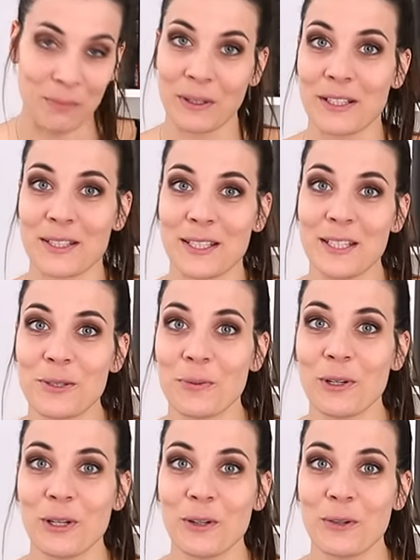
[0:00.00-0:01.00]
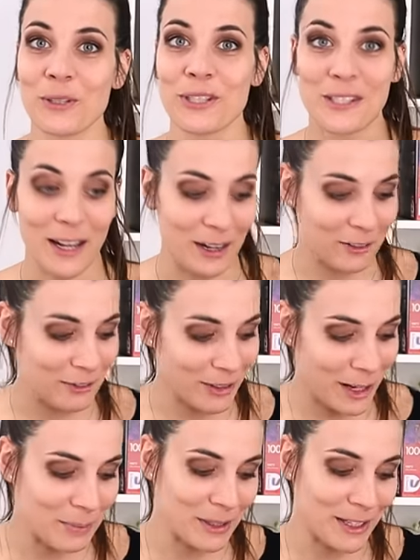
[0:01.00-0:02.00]
because this one looks tough,
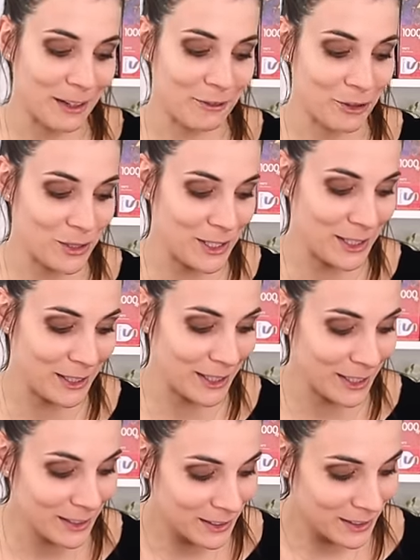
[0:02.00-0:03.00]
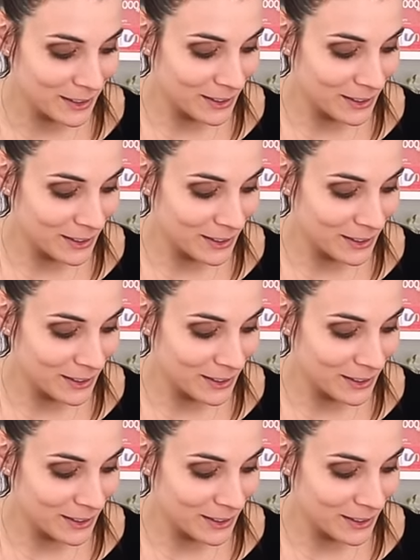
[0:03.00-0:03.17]
I mean, have you seen it?